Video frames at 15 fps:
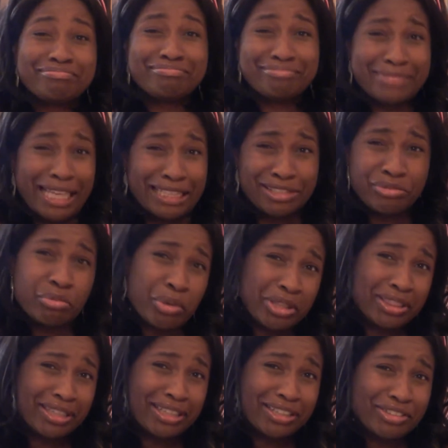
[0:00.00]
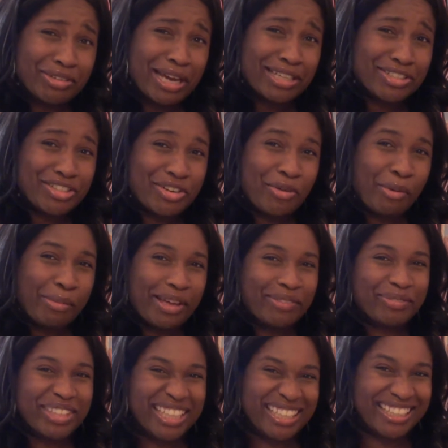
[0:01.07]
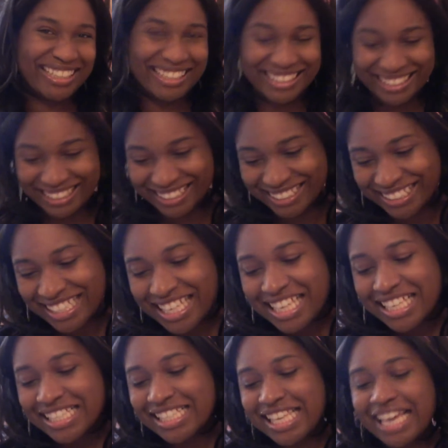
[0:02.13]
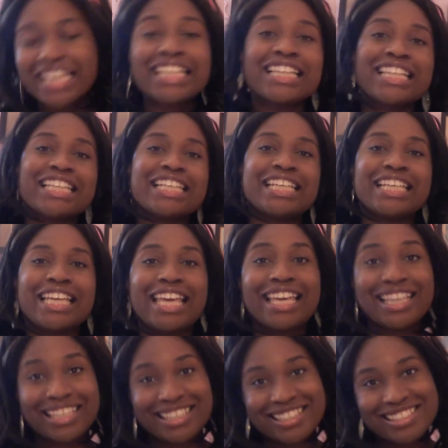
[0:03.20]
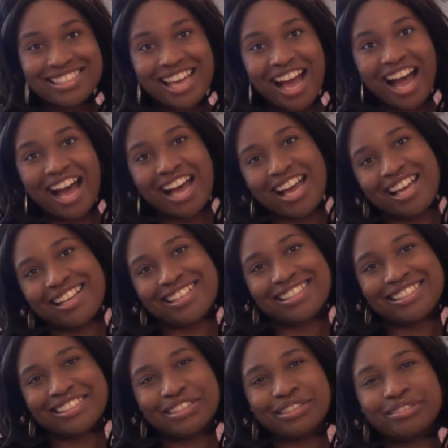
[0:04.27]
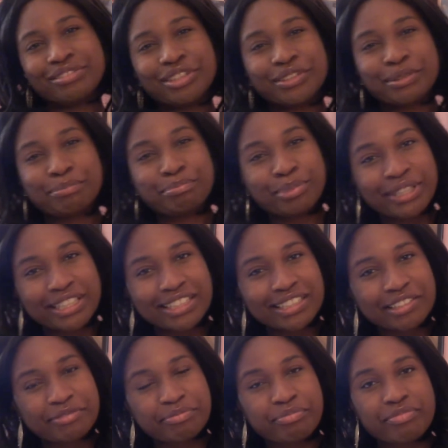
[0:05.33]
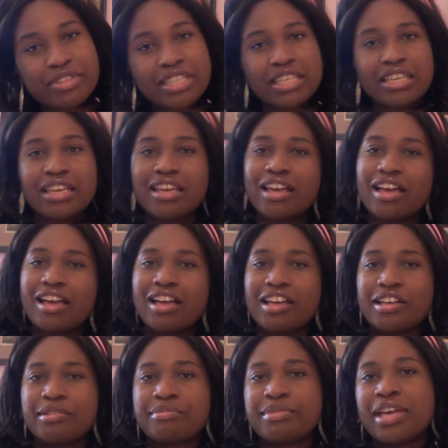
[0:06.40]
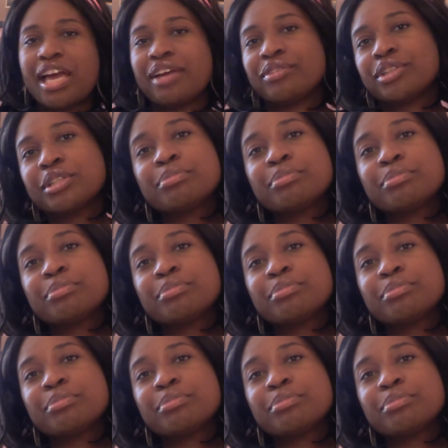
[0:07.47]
that's one thing you guys should know about me. Second thing is I wrote a book. Um, I wrote a